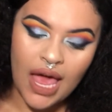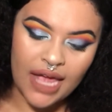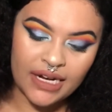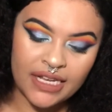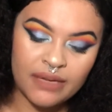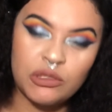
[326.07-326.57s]

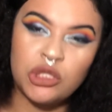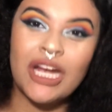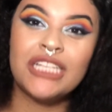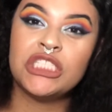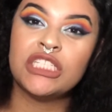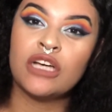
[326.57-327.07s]
and keep
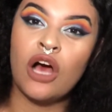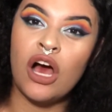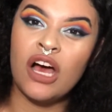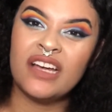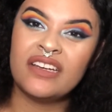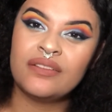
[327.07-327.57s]
trekking
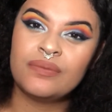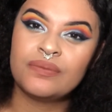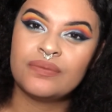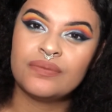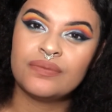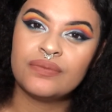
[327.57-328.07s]
on
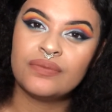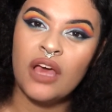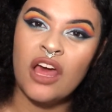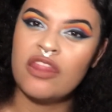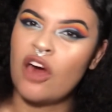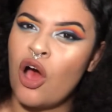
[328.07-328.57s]

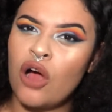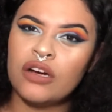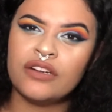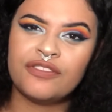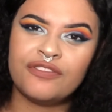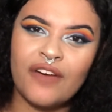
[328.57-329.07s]
the
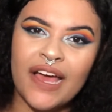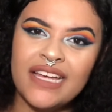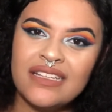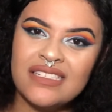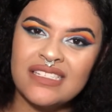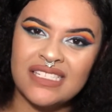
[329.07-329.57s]
hard
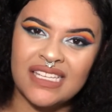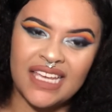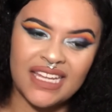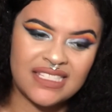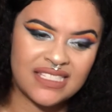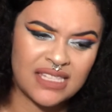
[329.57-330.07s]
fight to
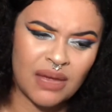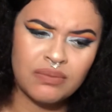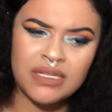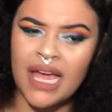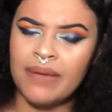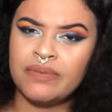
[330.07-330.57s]
get some
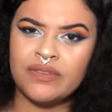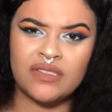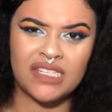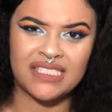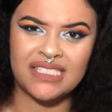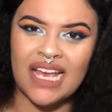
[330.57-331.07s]
type of
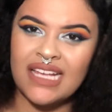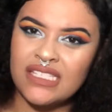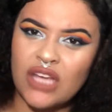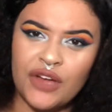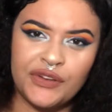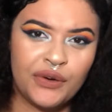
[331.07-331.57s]
success
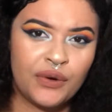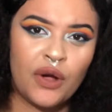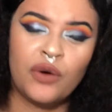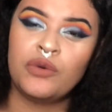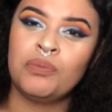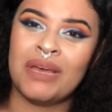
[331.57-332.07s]
on your
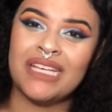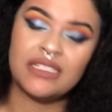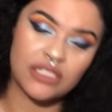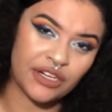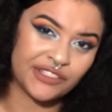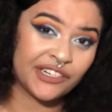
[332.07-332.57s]
own
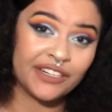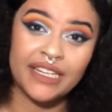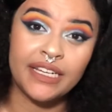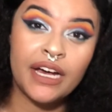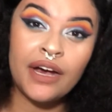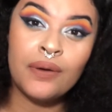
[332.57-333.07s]
based on your
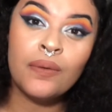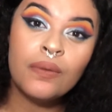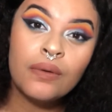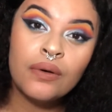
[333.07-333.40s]
ego?